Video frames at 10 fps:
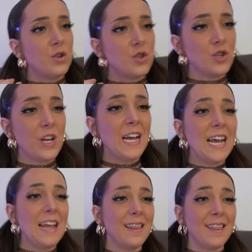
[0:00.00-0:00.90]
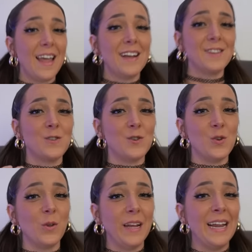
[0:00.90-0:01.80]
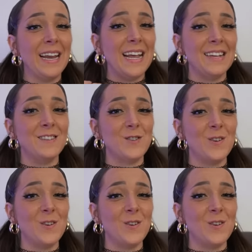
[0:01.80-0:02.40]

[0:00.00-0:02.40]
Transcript: she thinks Julien is